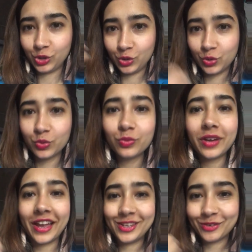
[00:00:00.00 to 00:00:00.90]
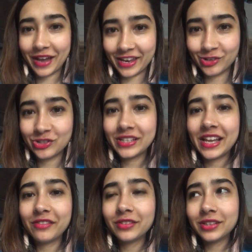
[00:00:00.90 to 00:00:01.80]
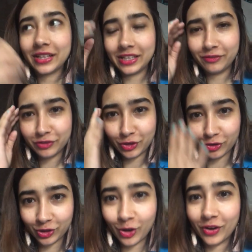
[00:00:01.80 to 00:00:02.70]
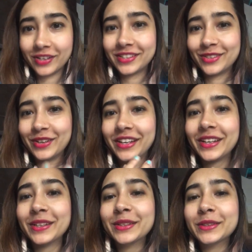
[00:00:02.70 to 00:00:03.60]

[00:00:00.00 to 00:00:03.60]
you and your energy level and even your thoughts, right?